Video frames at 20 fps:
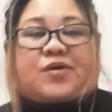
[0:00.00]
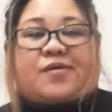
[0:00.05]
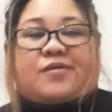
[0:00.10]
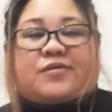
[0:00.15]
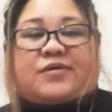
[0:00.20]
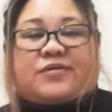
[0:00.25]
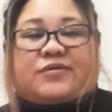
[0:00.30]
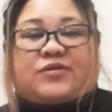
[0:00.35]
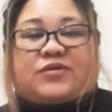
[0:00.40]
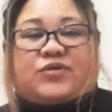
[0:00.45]

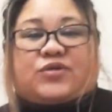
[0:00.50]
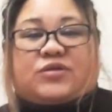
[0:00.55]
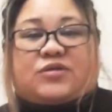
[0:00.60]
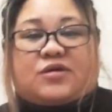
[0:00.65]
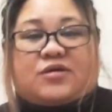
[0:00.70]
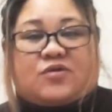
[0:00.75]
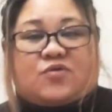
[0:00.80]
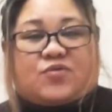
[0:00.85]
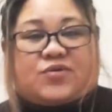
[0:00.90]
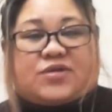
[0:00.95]
But there's
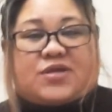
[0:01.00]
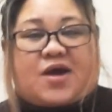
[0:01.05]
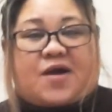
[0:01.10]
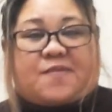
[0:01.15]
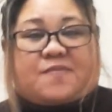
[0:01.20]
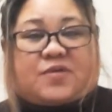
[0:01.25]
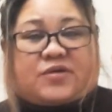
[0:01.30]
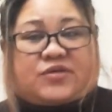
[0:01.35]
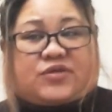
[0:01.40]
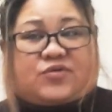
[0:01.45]
another one there,
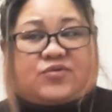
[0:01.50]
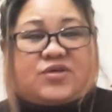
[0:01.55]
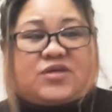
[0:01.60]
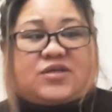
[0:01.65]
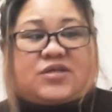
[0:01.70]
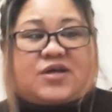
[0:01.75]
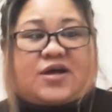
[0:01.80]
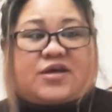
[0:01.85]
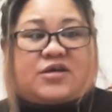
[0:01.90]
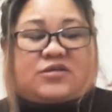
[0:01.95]
but they're
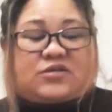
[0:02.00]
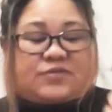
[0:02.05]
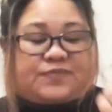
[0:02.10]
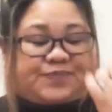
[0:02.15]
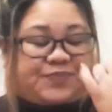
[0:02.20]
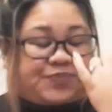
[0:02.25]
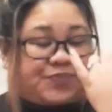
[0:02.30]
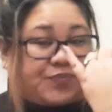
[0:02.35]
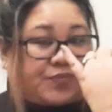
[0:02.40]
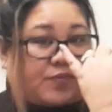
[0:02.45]
really nice.
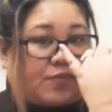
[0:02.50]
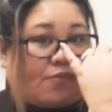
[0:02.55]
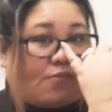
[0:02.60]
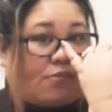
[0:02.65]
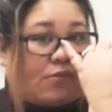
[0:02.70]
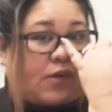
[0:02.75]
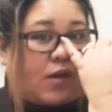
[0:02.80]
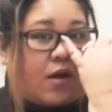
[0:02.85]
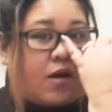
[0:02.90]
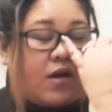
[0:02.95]

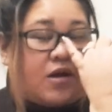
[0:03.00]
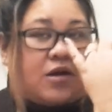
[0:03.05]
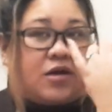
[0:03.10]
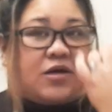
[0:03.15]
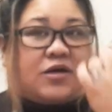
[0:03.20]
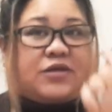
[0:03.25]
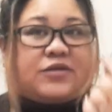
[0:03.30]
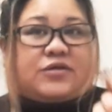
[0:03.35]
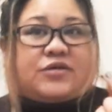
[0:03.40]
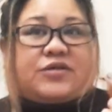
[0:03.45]

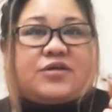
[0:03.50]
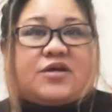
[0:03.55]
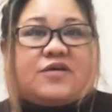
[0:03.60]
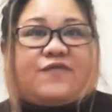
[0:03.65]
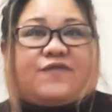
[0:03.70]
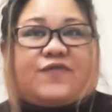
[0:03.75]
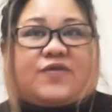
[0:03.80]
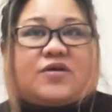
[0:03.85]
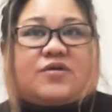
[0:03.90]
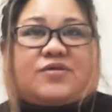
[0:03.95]
They're
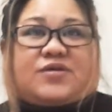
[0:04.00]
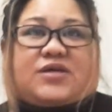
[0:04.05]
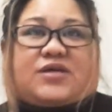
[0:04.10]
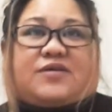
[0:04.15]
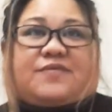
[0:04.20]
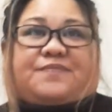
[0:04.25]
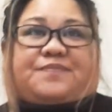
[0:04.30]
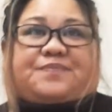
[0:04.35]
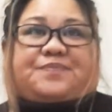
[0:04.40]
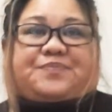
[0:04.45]
not
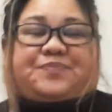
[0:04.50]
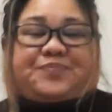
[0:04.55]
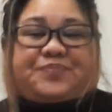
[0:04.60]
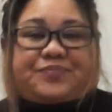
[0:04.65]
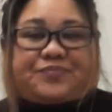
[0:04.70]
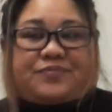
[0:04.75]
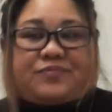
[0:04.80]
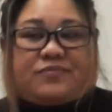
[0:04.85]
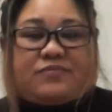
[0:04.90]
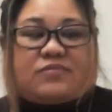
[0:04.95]
very
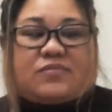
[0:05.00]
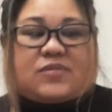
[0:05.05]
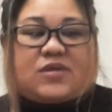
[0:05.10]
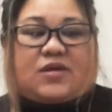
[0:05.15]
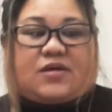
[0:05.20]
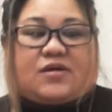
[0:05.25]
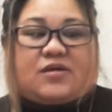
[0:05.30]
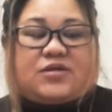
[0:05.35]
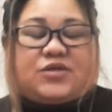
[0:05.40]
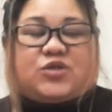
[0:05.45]

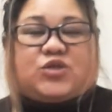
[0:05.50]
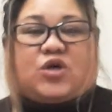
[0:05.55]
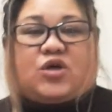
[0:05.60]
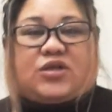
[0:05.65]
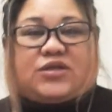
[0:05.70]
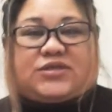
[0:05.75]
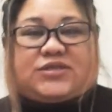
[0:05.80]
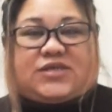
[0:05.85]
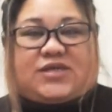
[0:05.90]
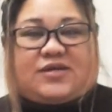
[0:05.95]

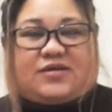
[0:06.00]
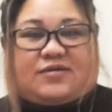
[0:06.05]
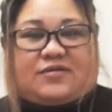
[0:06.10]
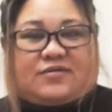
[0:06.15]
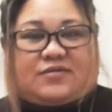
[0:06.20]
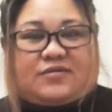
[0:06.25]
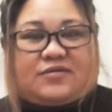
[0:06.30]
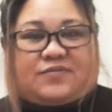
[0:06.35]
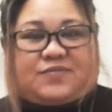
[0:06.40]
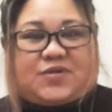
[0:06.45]
salty
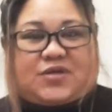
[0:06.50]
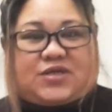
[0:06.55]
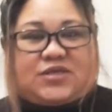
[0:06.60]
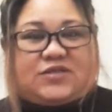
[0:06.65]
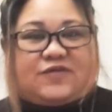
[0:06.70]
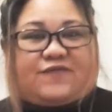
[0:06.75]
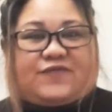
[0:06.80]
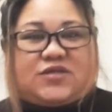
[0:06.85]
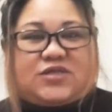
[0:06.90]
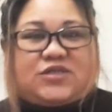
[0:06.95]

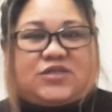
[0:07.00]
because of the